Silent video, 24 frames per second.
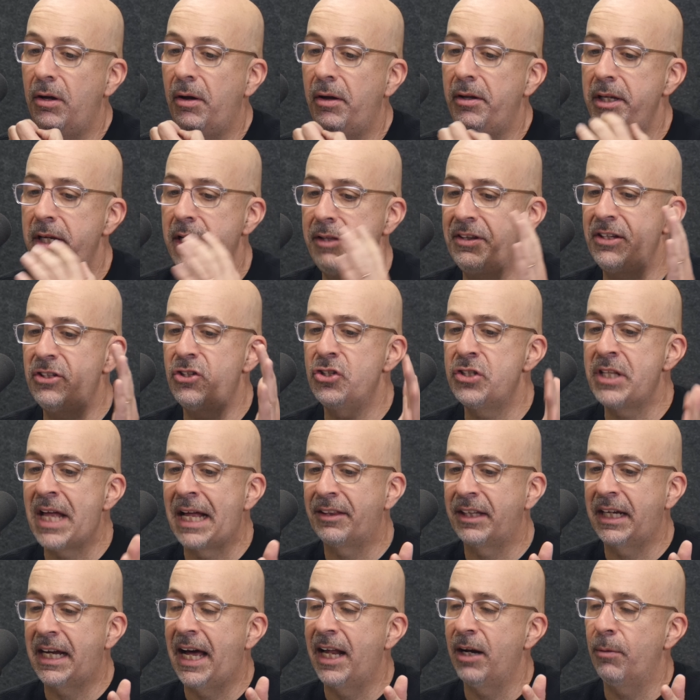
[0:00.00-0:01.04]
this is not
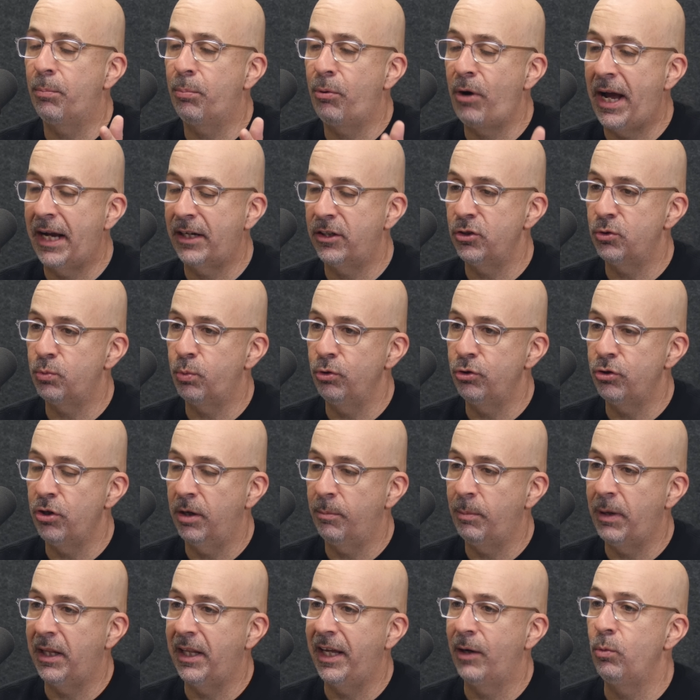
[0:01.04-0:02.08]
the kind of practice we're talking
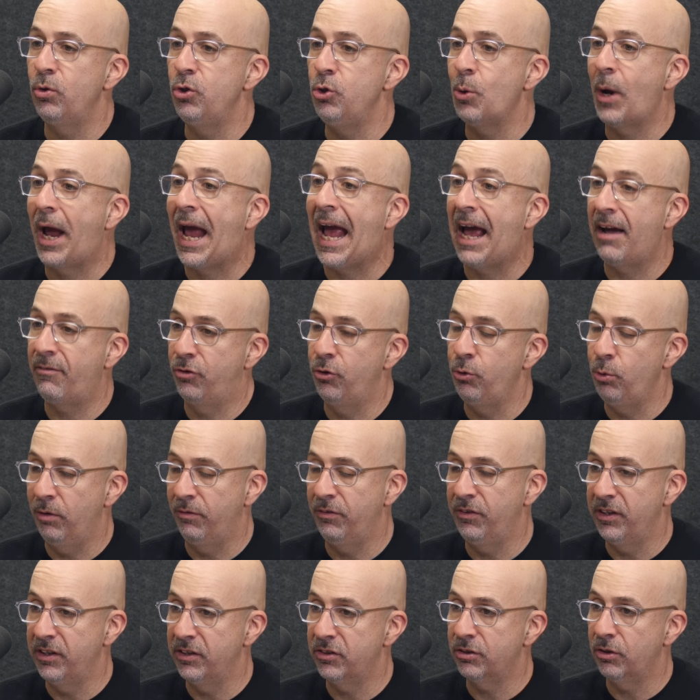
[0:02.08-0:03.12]
about like when you have to do
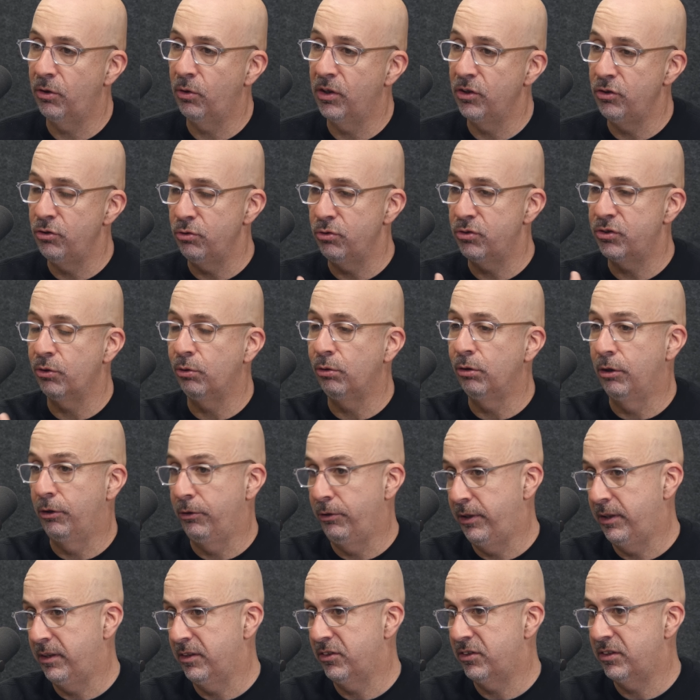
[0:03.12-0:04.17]
everything slow because you're still
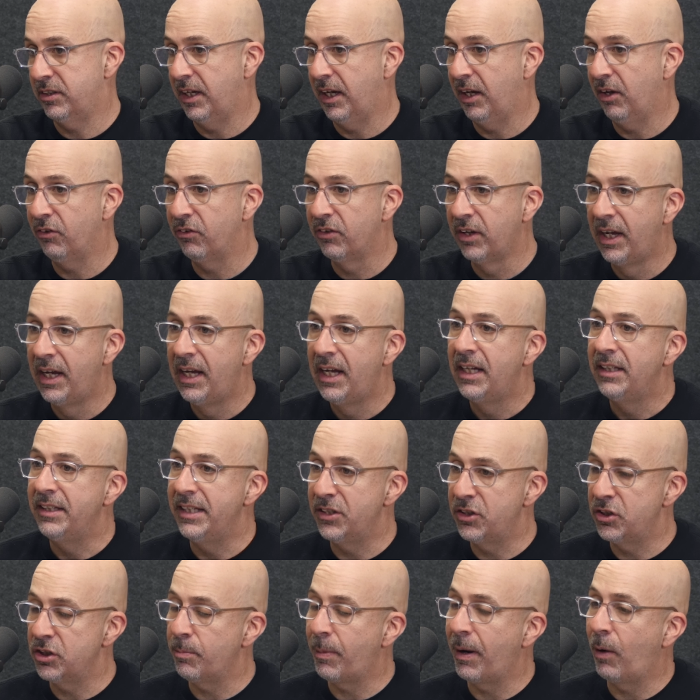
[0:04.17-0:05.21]
learning the scales.
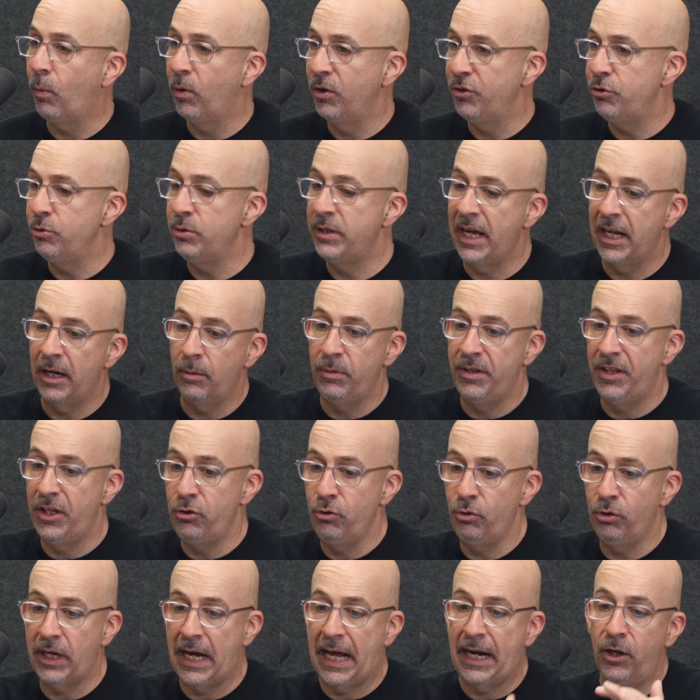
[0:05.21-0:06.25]
This is about once you get them and then
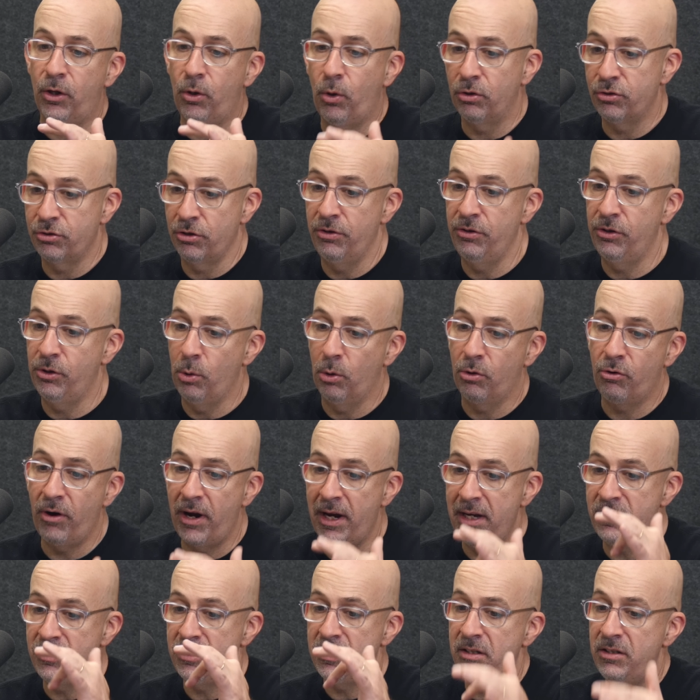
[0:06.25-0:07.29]
you're kind of starting to go
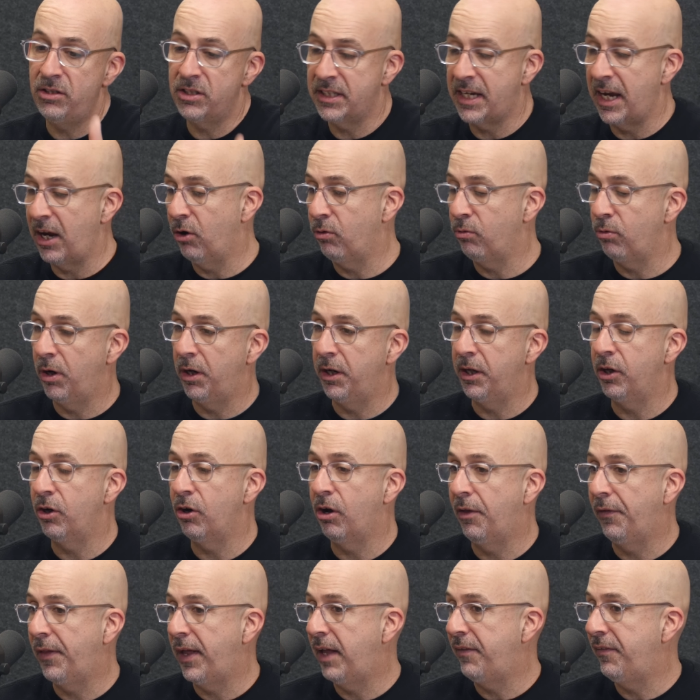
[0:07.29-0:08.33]
crazy, scale running and
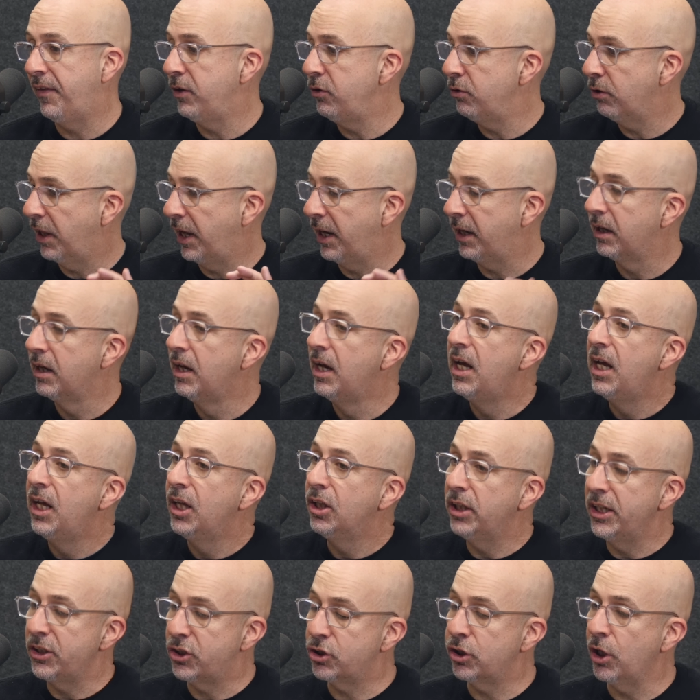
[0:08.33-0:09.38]
all that. And then you're like,
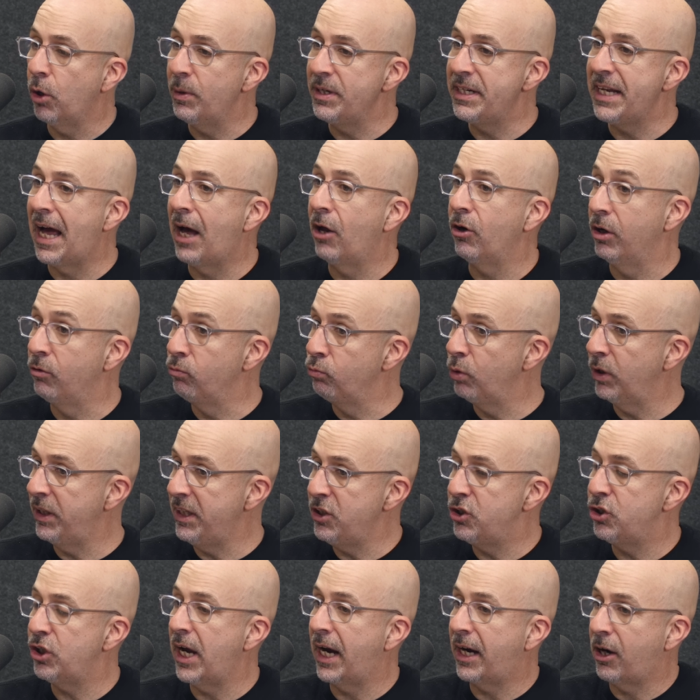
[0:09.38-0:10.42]
let's slow it down and really
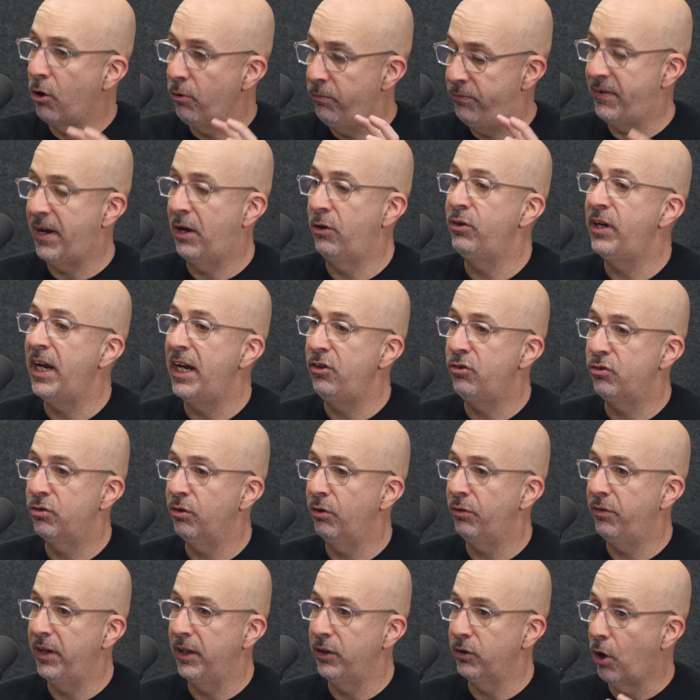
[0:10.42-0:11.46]
check our foundational
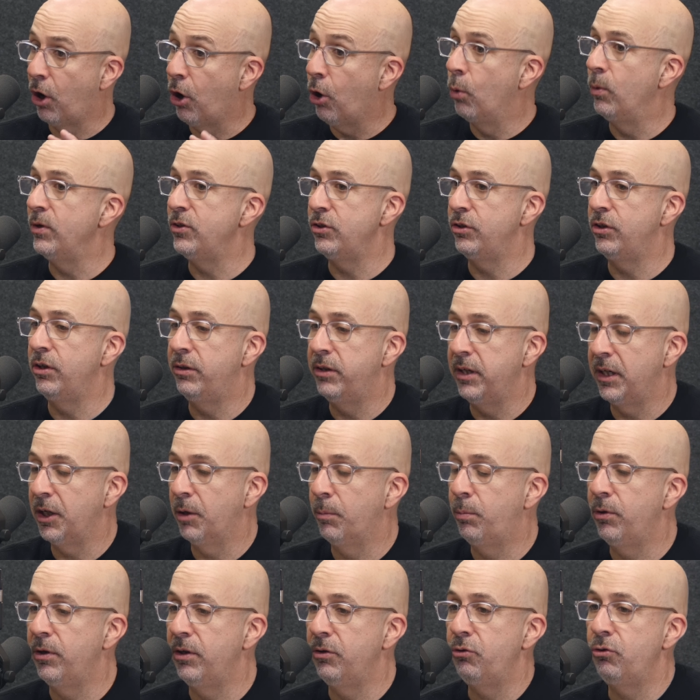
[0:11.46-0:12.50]
thing. Always a good thing to
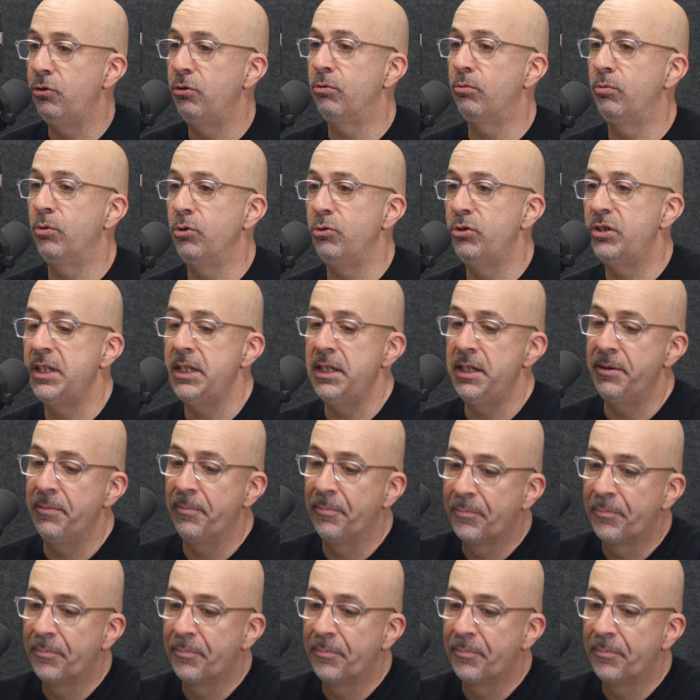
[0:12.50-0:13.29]
put into your routine.